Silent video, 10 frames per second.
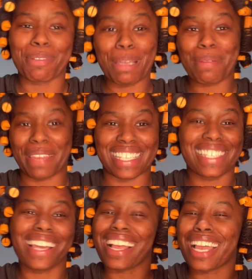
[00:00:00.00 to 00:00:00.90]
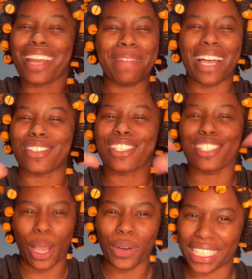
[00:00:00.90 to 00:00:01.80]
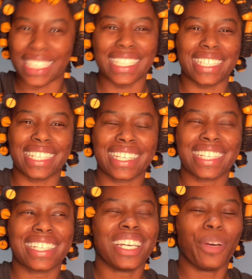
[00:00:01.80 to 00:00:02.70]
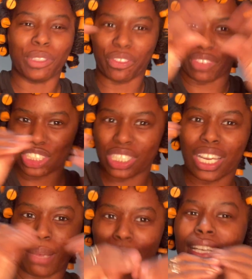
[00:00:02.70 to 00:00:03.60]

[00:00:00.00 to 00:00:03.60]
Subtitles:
It's gonna come out so good. When the vision comes